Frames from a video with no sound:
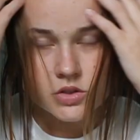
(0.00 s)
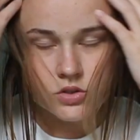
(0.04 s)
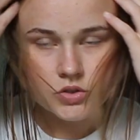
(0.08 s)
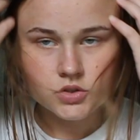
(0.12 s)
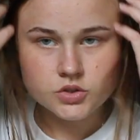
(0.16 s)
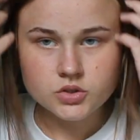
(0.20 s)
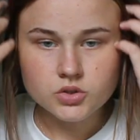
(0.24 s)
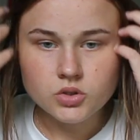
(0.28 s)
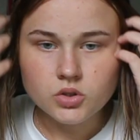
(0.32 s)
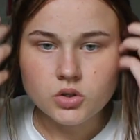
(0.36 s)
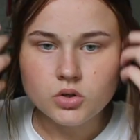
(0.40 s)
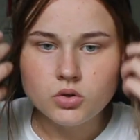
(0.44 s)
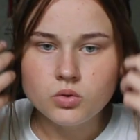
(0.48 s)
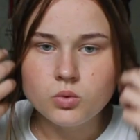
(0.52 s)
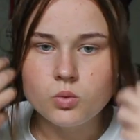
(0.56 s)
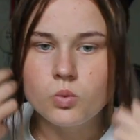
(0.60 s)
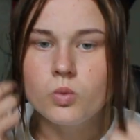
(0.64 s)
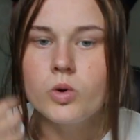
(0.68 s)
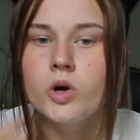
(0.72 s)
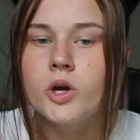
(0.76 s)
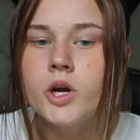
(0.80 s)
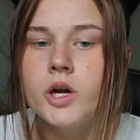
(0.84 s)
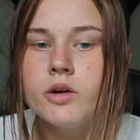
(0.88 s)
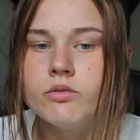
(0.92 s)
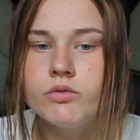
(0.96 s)
So
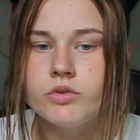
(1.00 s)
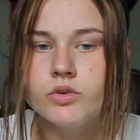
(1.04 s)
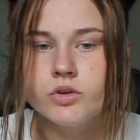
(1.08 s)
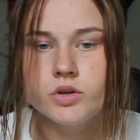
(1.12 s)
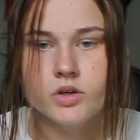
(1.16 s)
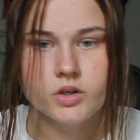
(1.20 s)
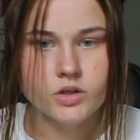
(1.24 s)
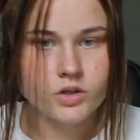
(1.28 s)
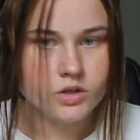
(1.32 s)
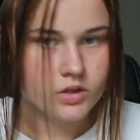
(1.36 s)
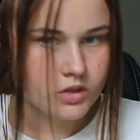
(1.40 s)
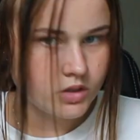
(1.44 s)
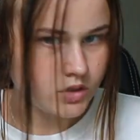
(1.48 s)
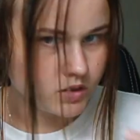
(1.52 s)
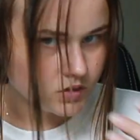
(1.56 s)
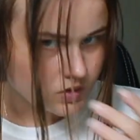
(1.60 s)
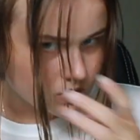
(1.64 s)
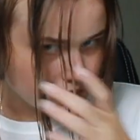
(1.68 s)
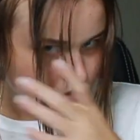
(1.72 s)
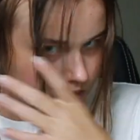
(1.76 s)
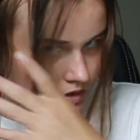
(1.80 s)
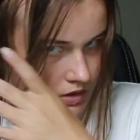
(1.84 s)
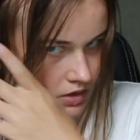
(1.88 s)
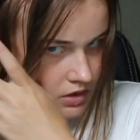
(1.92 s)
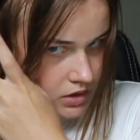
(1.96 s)
what I've done
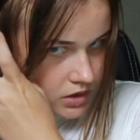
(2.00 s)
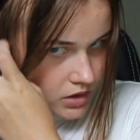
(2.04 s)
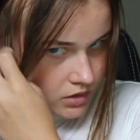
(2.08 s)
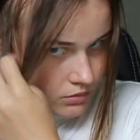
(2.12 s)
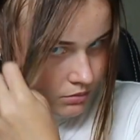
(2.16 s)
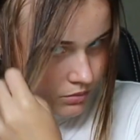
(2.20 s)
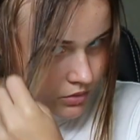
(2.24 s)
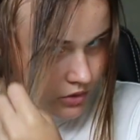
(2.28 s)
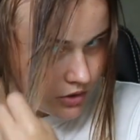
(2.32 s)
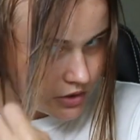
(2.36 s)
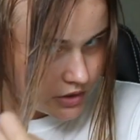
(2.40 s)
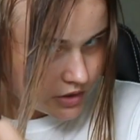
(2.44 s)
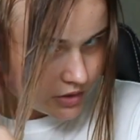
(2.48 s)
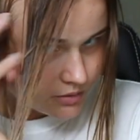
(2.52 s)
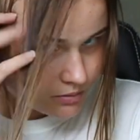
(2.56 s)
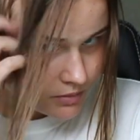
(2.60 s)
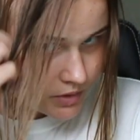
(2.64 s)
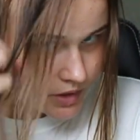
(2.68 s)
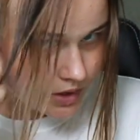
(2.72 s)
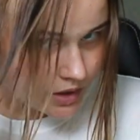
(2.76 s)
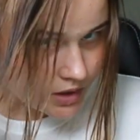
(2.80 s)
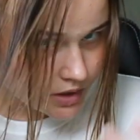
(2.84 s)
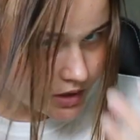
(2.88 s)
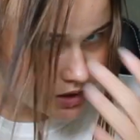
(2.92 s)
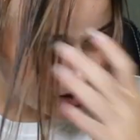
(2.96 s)
is that I parted
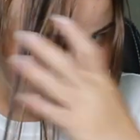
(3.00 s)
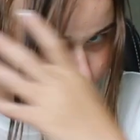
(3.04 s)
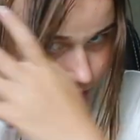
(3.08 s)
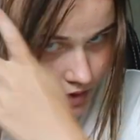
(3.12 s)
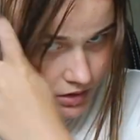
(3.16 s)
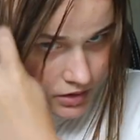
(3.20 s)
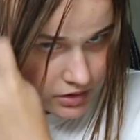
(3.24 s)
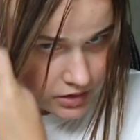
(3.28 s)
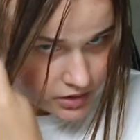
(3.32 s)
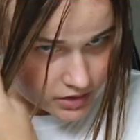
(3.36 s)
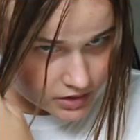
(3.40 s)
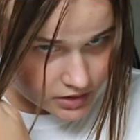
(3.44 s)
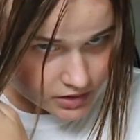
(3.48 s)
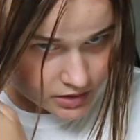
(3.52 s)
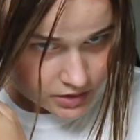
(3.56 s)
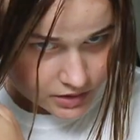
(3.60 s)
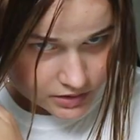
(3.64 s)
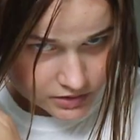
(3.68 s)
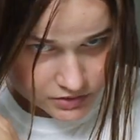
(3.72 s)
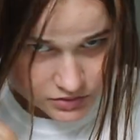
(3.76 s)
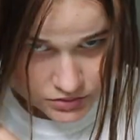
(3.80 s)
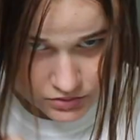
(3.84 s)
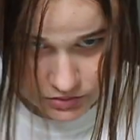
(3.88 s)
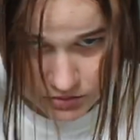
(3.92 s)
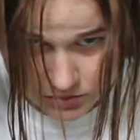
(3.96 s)
my hair.
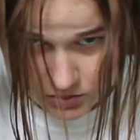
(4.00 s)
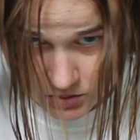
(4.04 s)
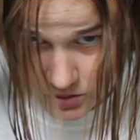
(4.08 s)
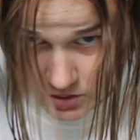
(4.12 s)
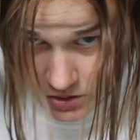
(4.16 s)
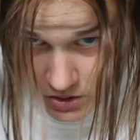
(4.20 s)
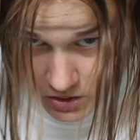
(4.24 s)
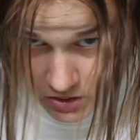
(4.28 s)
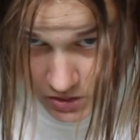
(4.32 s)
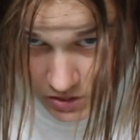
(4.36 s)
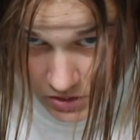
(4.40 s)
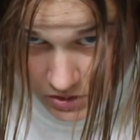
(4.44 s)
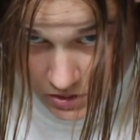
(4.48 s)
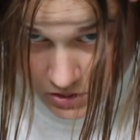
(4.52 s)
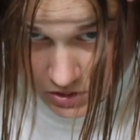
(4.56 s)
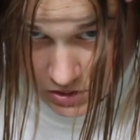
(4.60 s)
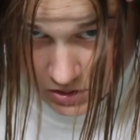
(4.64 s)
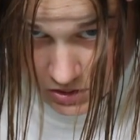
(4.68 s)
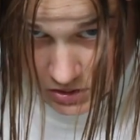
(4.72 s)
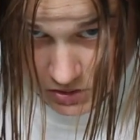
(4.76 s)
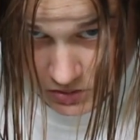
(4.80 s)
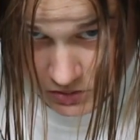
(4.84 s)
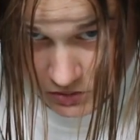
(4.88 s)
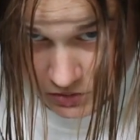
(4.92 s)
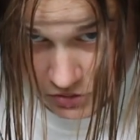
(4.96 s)
I took
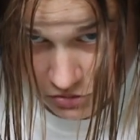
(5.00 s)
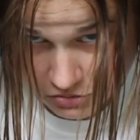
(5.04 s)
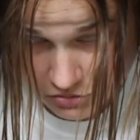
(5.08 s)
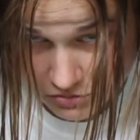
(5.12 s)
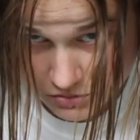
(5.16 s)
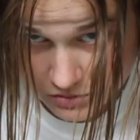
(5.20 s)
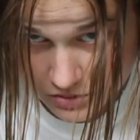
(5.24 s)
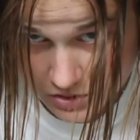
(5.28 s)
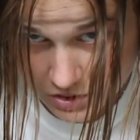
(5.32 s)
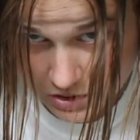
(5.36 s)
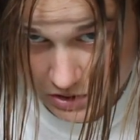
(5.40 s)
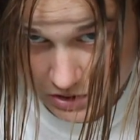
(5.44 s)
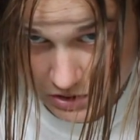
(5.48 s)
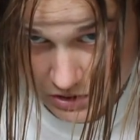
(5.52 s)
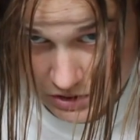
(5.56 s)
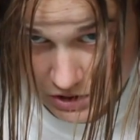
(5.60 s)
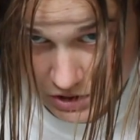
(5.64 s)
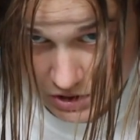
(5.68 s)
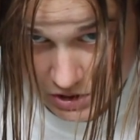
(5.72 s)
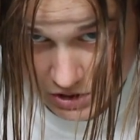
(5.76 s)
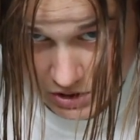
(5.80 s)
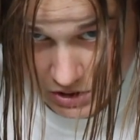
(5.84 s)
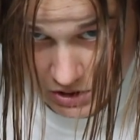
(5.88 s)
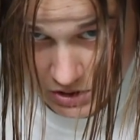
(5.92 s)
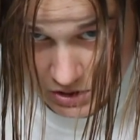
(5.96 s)
2
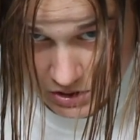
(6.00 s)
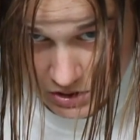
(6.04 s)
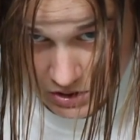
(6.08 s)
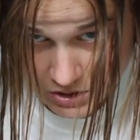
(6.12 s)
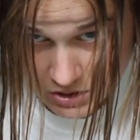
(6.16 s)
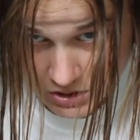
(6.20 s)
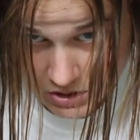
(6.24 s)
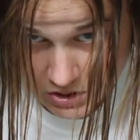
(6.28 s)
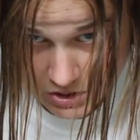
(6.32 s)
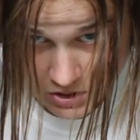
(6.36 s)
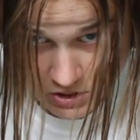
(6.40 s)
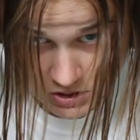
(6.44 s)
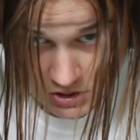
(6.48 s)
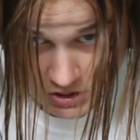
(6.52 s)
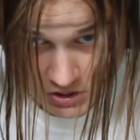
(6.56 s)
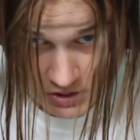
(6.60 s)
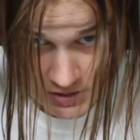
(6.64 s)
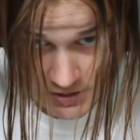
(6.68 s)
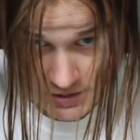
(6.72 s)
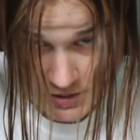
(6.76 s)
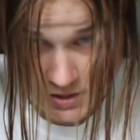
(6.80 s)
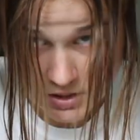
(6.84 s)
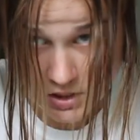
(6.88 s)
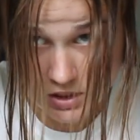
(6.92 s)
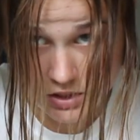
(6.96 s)
inch,
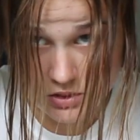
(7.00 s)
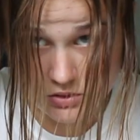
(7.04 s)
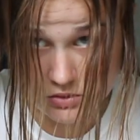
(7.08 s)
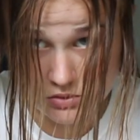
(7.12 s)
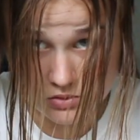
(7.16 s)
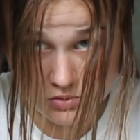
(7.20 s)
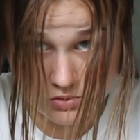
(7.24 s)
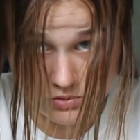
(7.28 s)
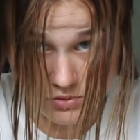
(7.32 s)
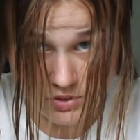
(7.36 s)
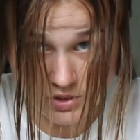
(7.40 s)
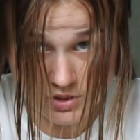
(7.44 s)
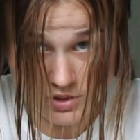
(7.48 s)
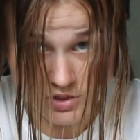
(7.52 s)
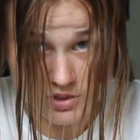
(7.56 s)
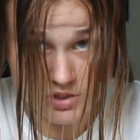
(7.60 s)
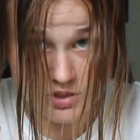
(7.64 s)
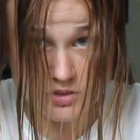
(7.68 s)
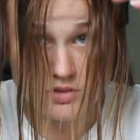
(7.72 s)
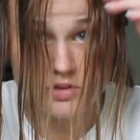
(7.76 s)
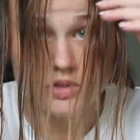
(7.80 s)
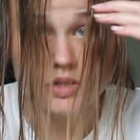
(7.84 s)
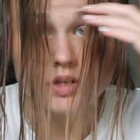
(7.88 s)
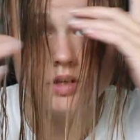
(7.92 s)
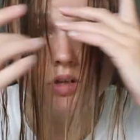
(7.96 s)
I don't know
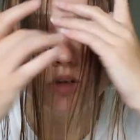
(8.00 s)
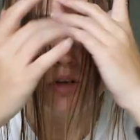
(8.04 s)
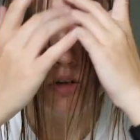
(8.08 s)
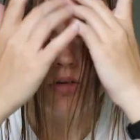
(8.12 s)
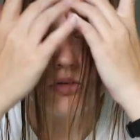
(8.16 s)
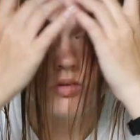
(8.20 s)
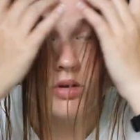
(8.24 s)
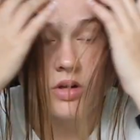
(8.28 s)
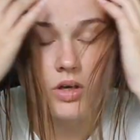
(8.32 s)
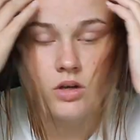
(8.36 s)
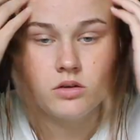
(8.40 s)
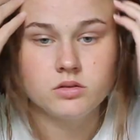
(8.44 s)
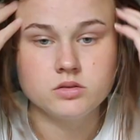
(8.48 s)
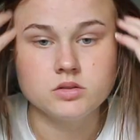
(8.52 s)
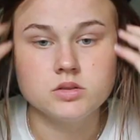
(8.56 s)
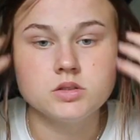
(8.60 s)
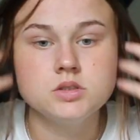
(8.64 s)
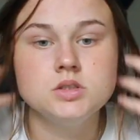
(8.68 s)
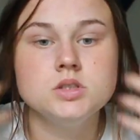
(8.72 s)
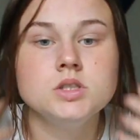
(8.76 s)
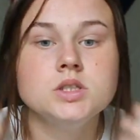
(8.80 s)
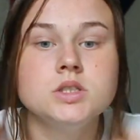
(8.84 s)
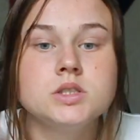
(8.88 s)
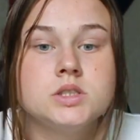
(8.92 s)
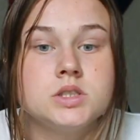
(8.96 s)
inches, I don't count
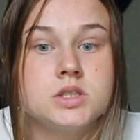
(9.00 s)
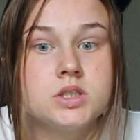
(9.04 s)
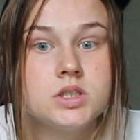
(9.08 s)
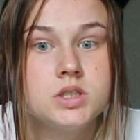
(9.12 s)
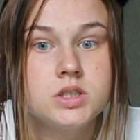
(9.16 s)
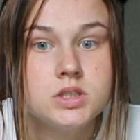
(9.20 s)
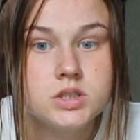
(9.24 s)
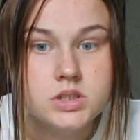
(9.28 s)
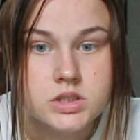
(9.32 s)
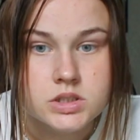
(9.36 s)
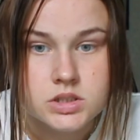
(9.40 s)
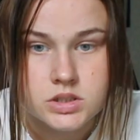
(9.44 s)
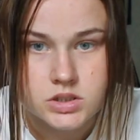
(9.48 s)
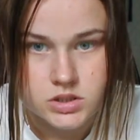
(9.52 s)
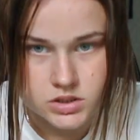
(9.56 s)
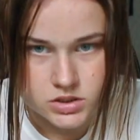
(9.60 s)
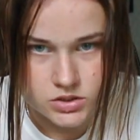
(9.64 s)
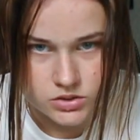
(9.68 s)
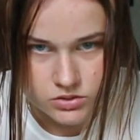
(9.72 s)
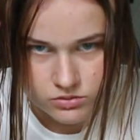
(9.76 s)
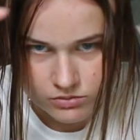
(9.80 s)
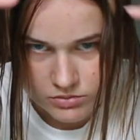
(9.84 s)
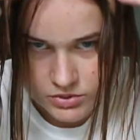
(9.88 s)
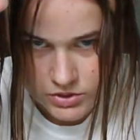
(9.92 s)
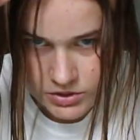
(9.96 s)
in inches,
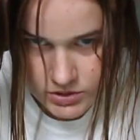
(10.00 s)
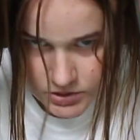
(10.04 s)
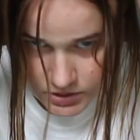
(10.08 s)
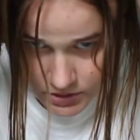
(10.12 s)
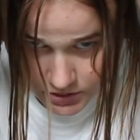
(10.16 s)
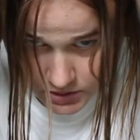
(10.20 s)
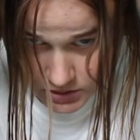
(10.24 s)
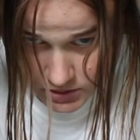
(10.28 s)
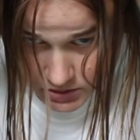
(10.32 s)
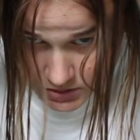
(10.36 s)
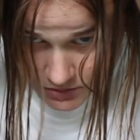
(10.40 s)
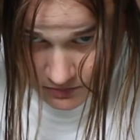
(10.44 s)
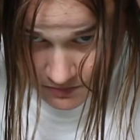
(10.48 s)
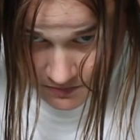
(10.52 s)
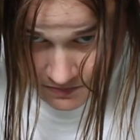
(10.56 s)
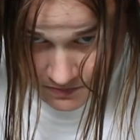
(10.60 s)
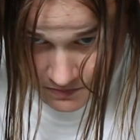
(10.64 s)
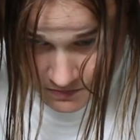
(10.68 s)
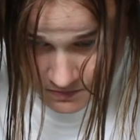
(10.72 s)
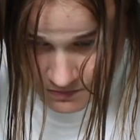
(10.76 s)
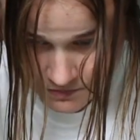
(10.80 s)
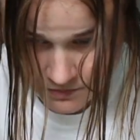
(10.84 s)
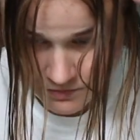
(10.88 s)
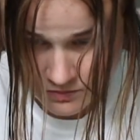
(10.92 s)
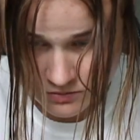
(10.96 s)
so, but I
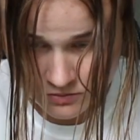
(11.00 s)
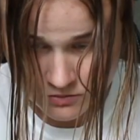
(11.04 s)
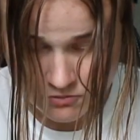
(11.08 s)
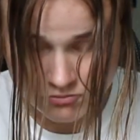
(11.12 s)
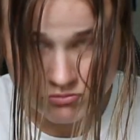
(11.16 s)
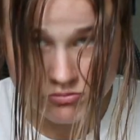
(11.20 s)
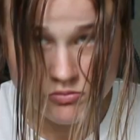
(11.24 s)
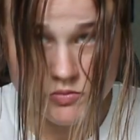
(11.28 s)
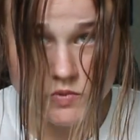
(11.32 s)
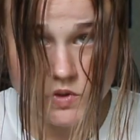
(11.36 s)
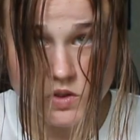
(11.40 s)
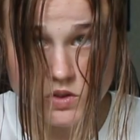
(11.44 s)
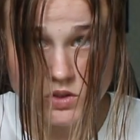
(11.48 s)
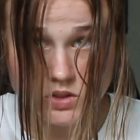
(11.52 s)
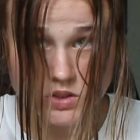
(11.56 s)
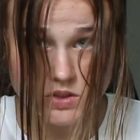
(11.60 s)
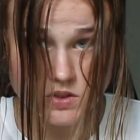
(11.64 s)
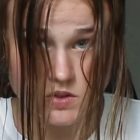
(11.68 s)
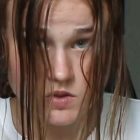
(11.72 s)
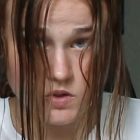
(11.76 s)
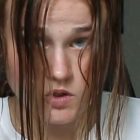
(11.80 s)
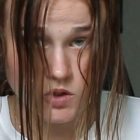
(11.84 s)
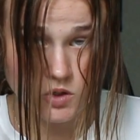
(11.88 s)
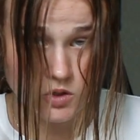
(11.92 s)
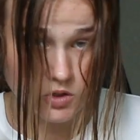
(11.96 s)
took
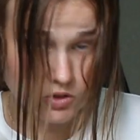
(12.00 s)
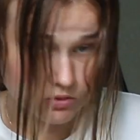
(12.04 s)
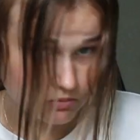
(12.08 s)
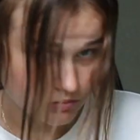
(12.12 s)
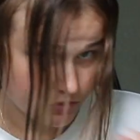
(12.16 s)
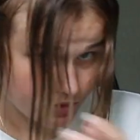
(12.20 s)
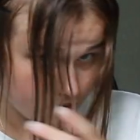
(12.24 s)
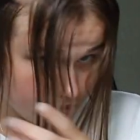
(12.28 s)
this comb